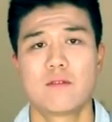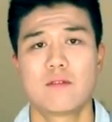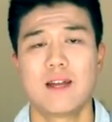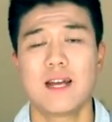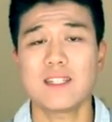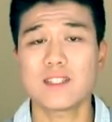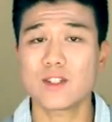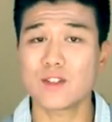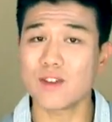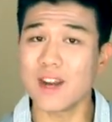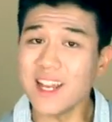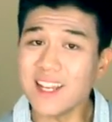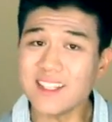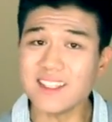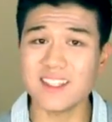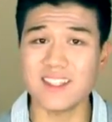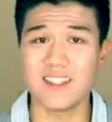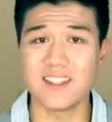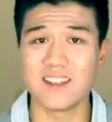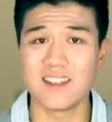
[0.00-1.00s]
That's
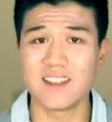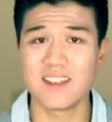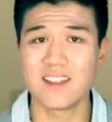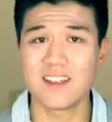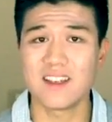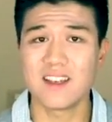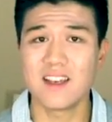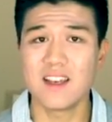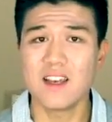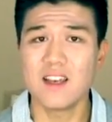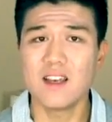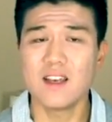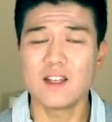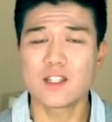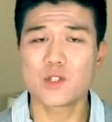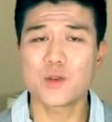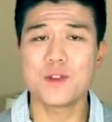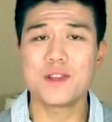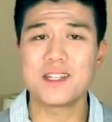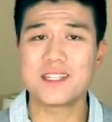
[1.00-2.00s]
crazy.
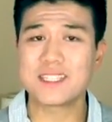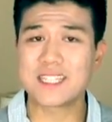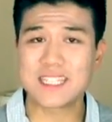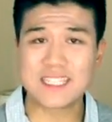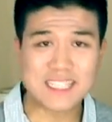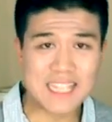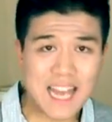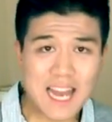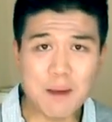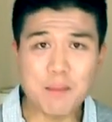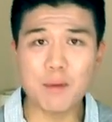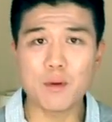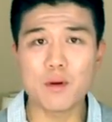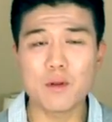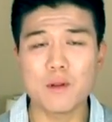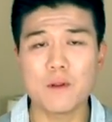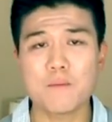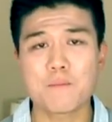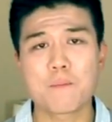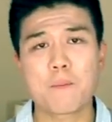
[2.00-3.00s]
So in this
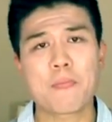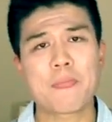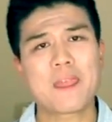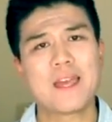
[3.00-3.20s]
example,